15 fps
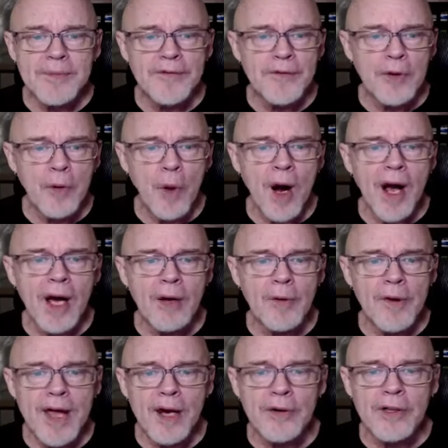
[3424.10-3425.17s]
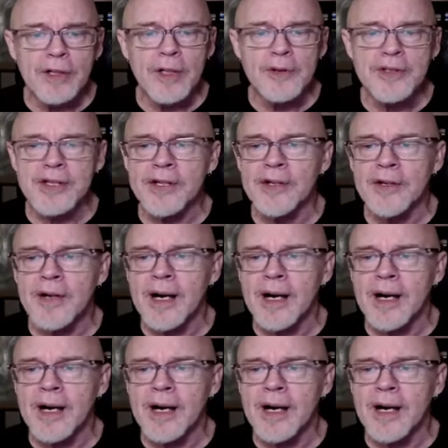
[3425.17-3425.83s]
for a while without closing her